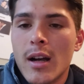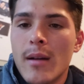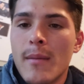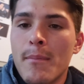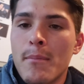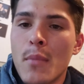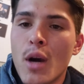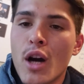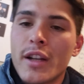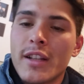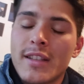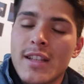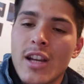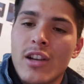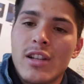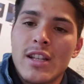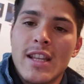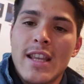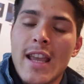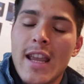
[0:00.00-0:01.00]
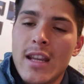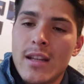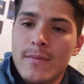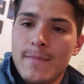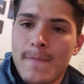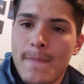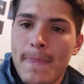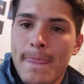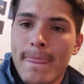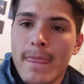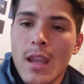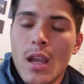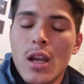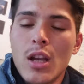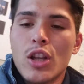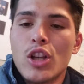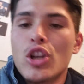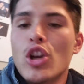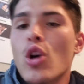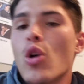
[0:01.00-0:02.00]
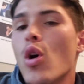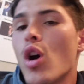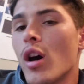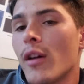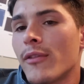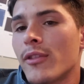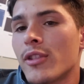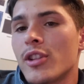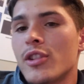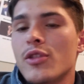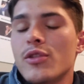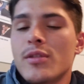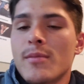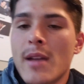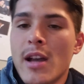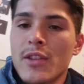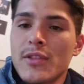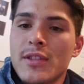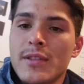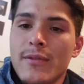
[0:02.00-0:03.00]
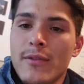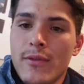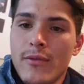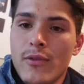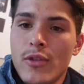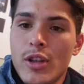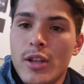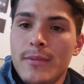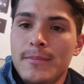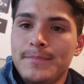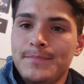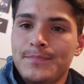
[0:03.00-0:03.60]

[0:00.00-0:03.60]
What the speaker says: monetary gain. Go offer to do some houses for free.